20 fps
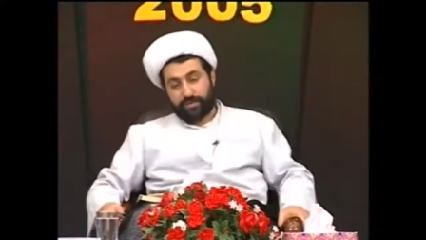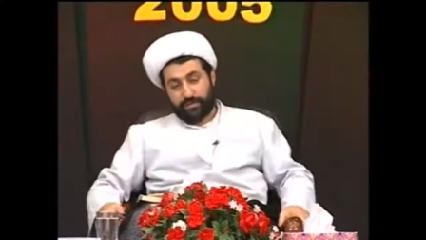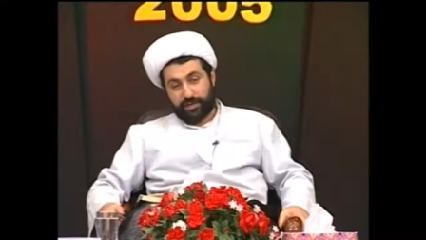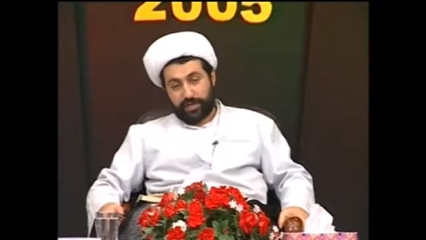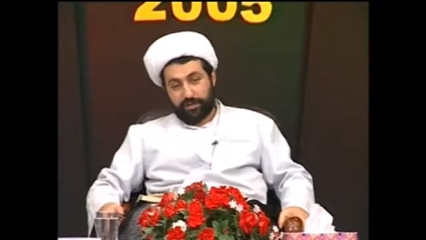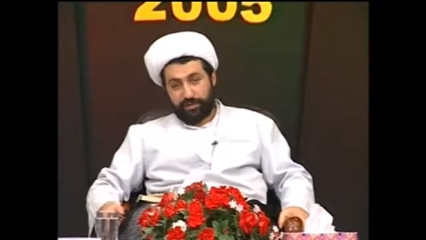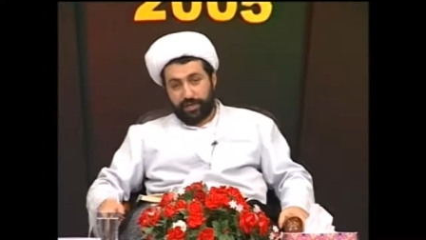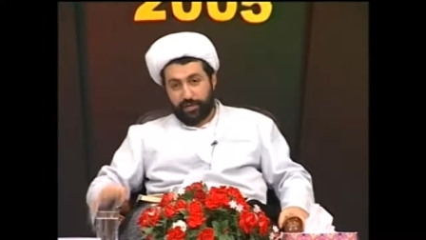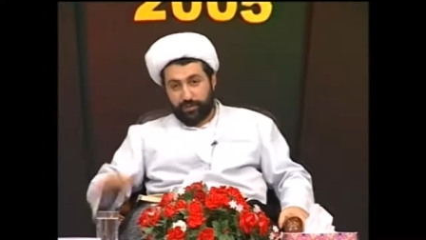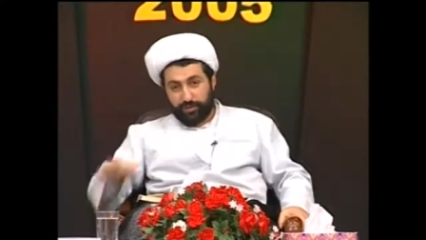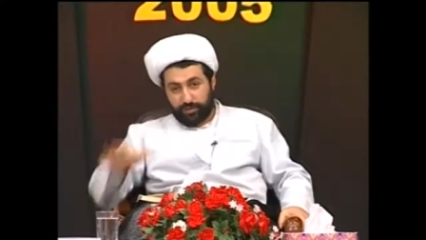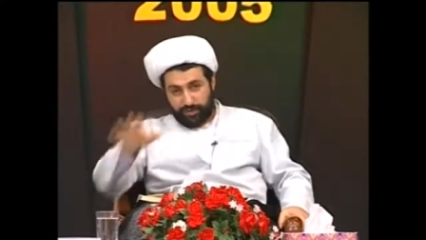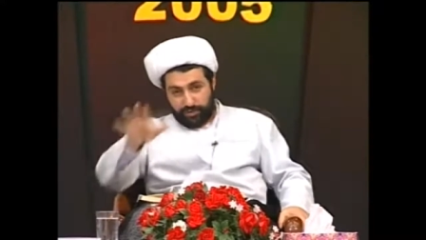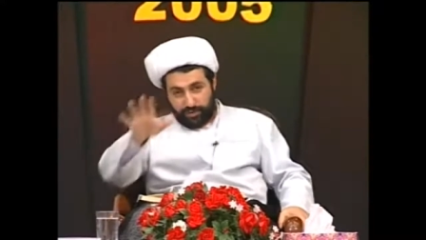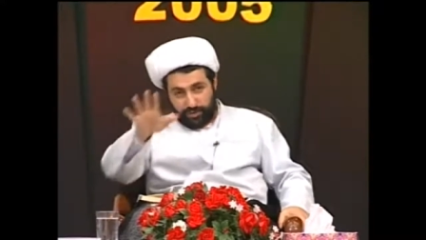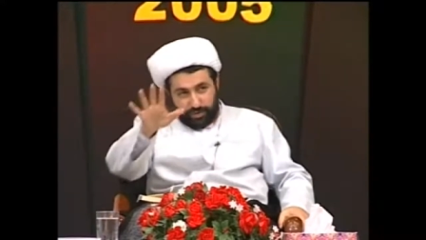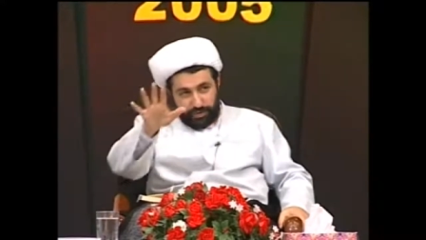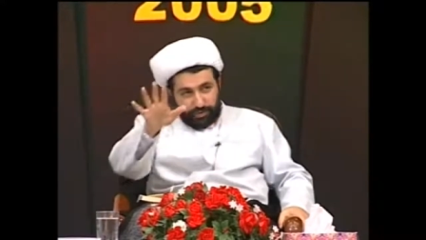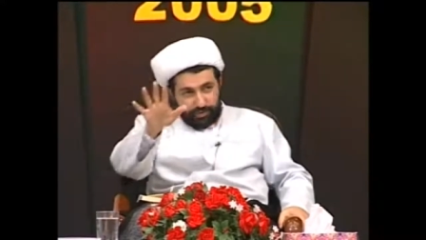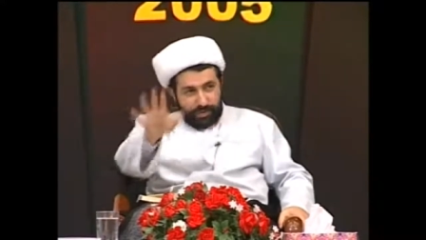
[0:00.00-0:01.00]
If I don't you
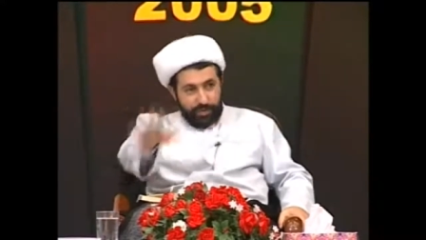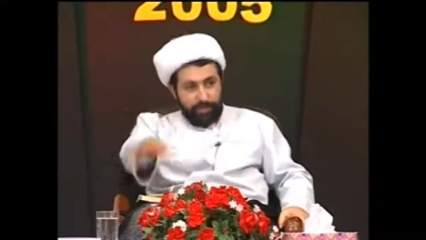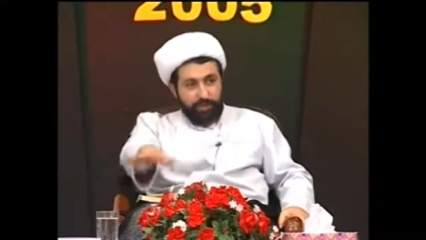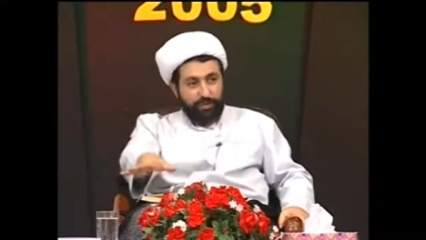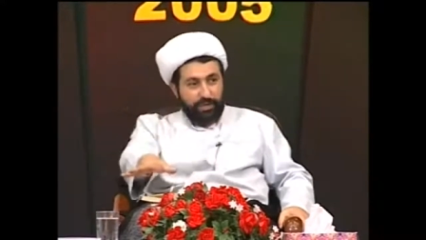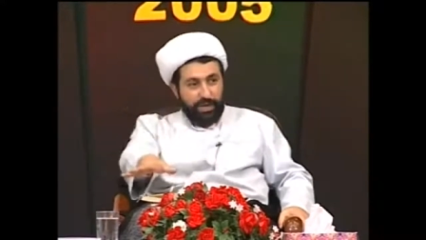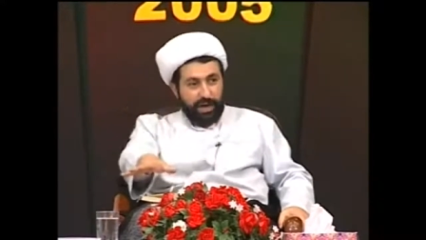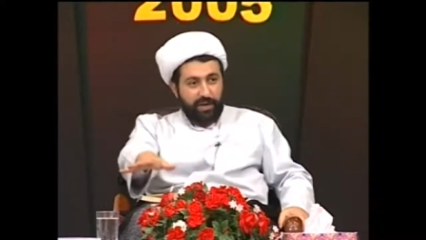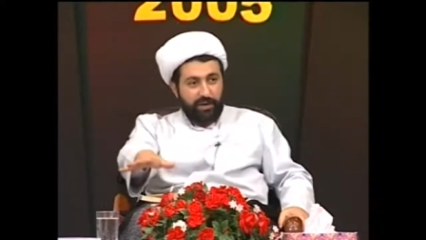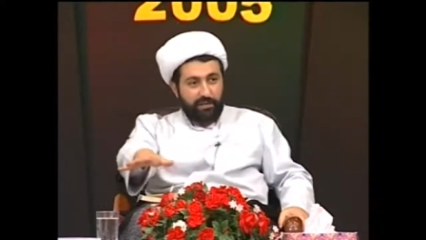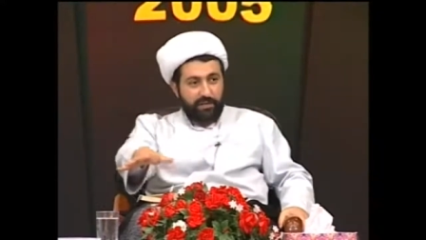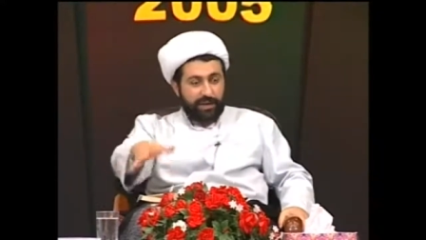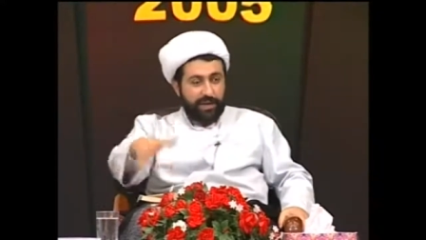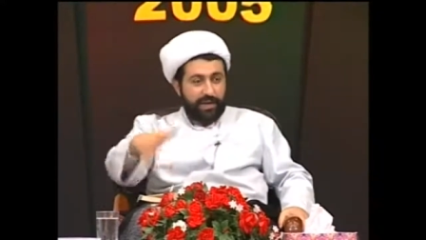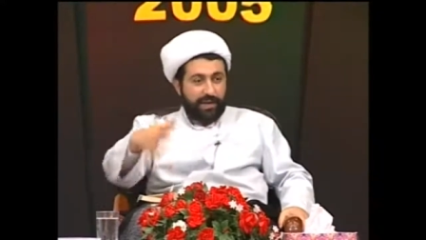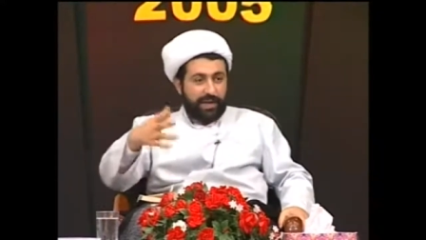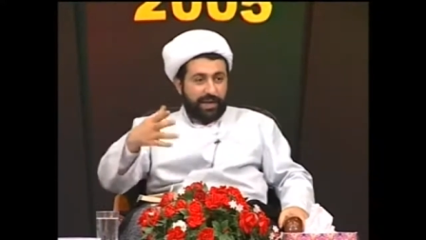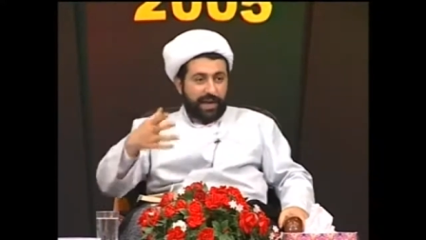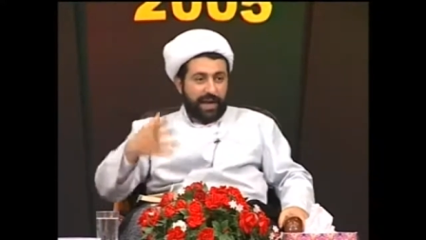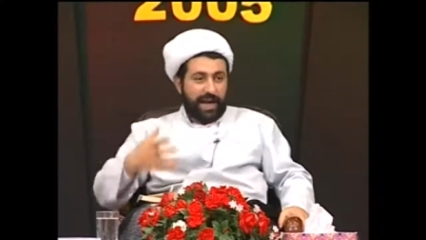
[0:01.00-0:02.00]
know, bring you down,
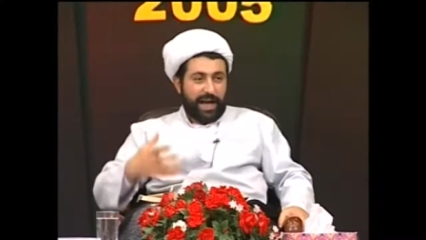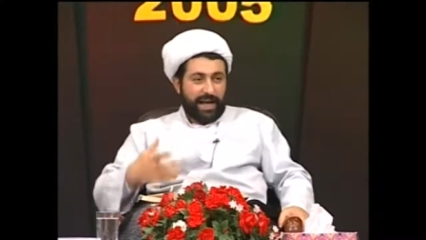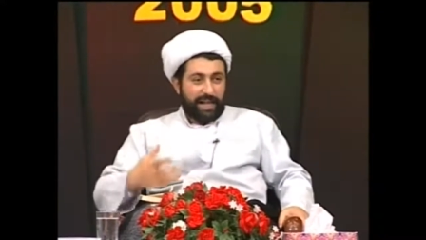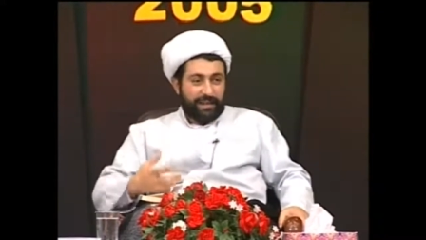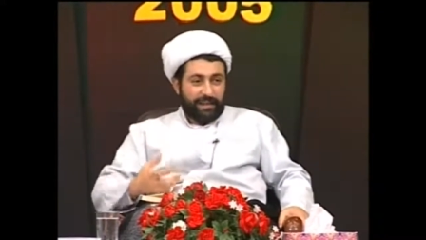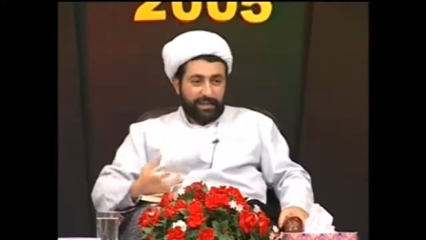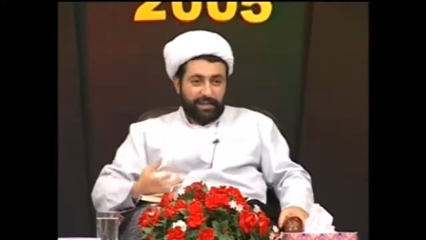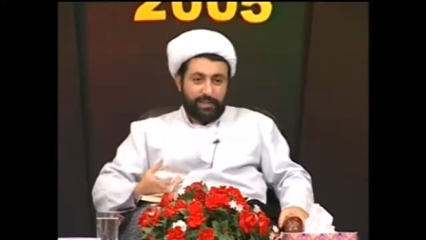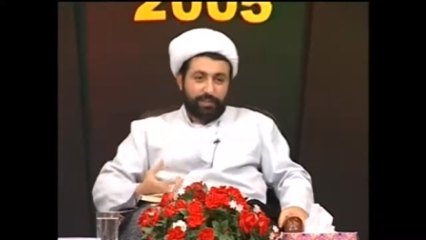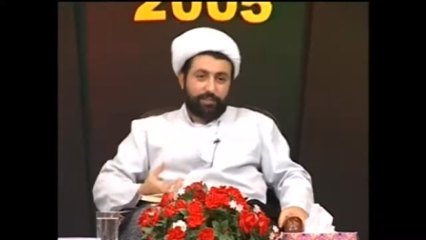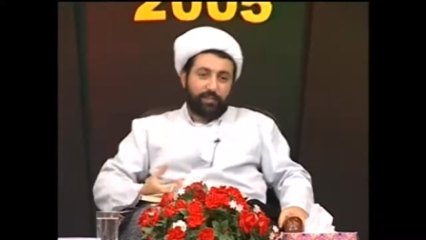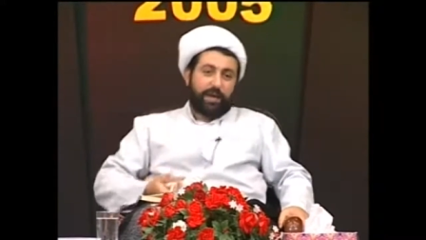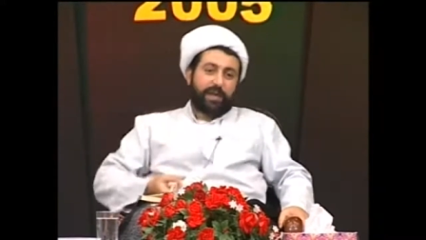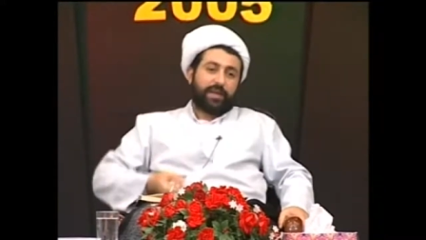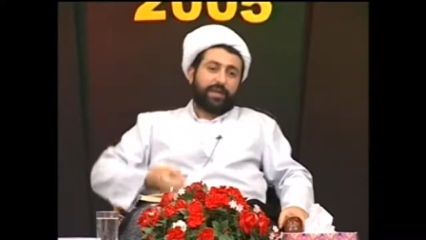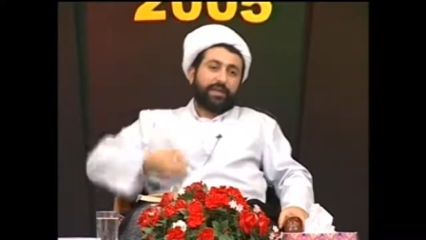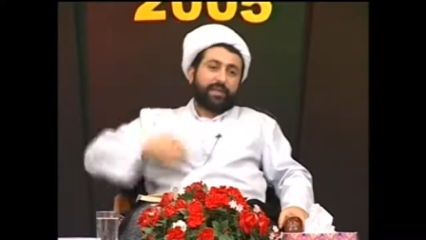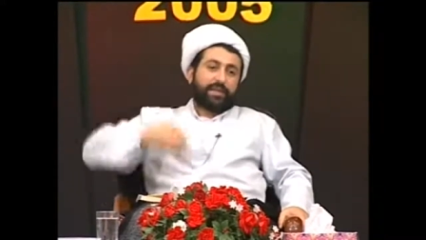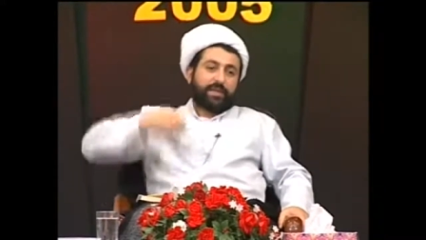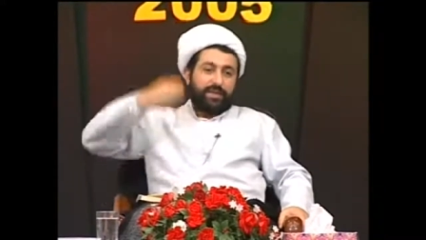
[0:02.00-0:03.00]
at least by